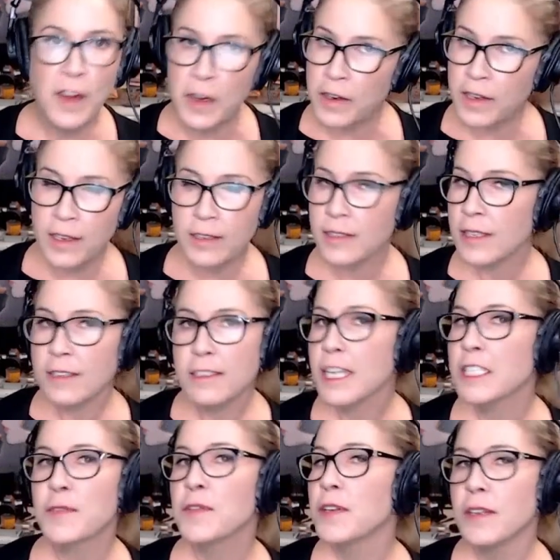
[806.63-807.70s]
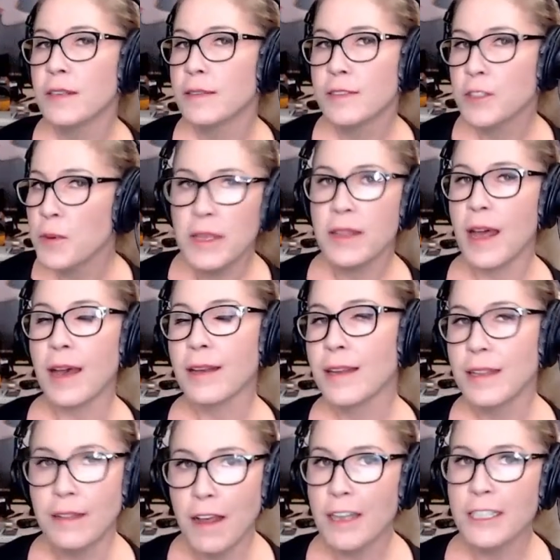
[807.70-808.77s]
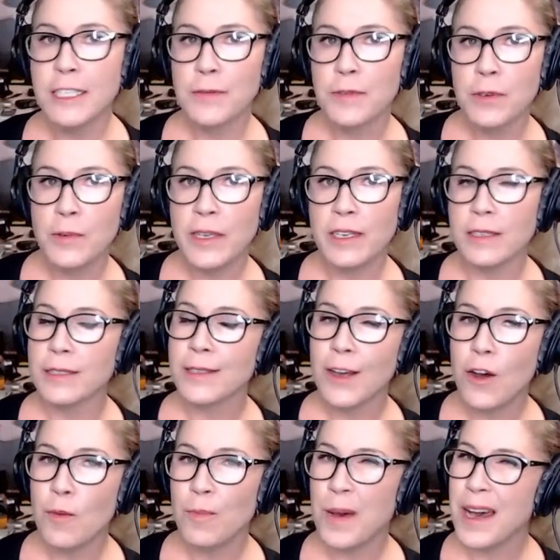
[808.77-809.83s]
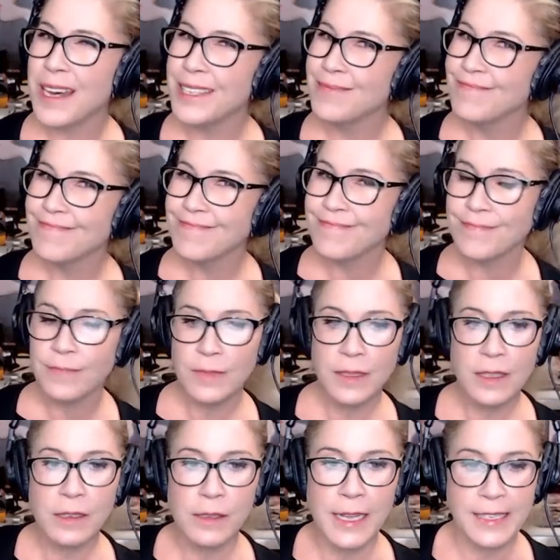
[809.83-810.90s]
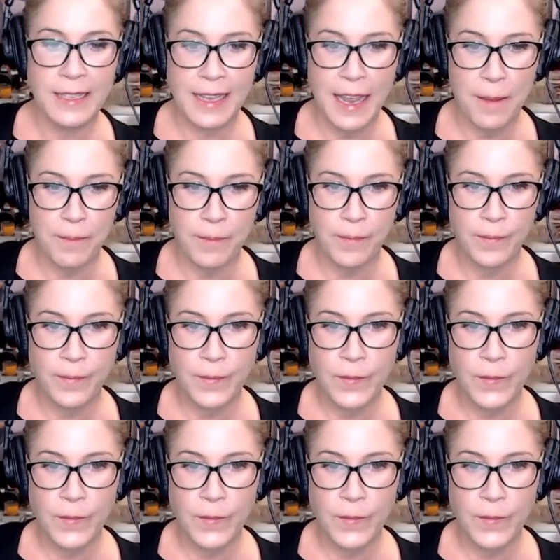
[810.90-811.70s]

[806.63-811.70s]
Very successful doing that in lots of arenas. HomePod, mm, little late to the game.